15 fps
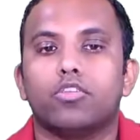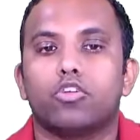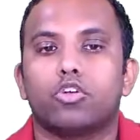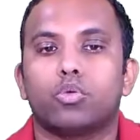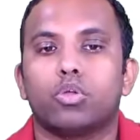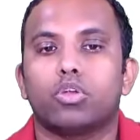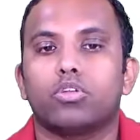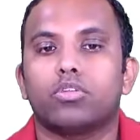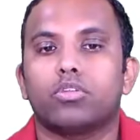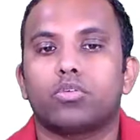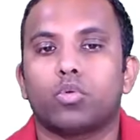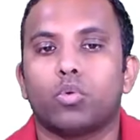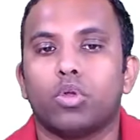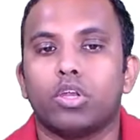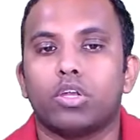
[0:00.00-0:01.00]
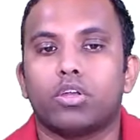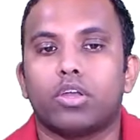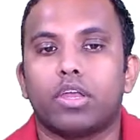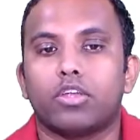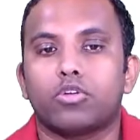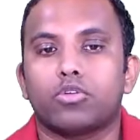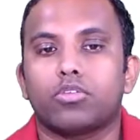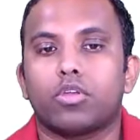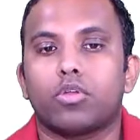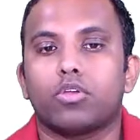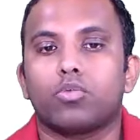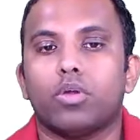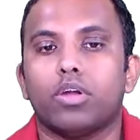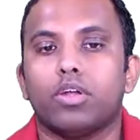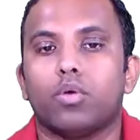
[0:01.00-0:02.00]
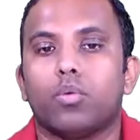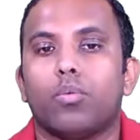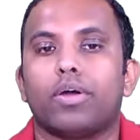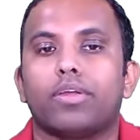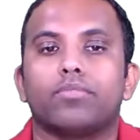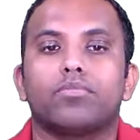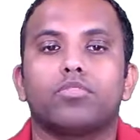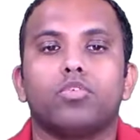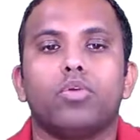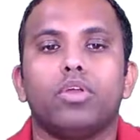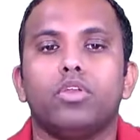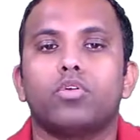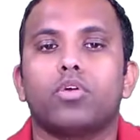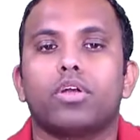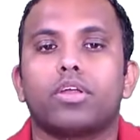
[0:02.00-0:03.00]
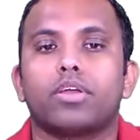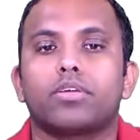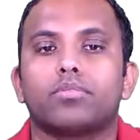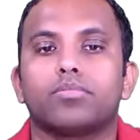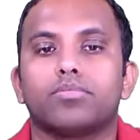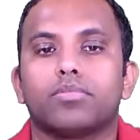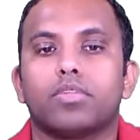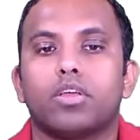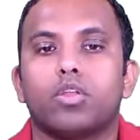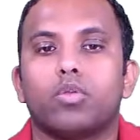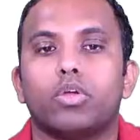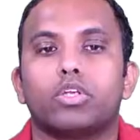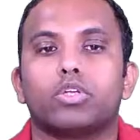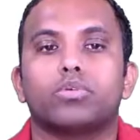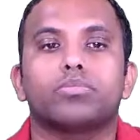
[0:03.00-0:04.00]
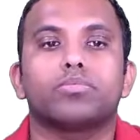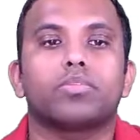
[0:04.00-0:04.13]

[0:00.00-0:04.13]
2 raised to 0 is what? 1. So 1 you got here. No issue.